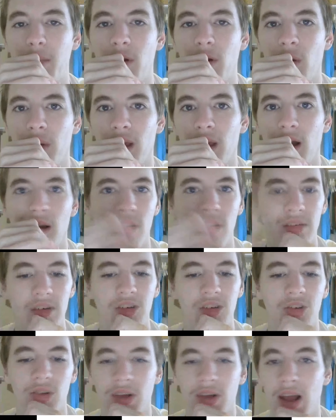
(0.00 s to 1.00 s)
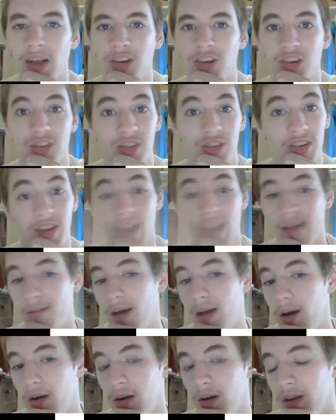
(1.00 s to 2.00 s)
going out, and eventually I just gave
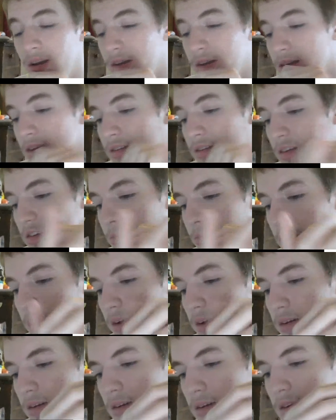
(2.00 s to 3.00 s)
out on it because I spent,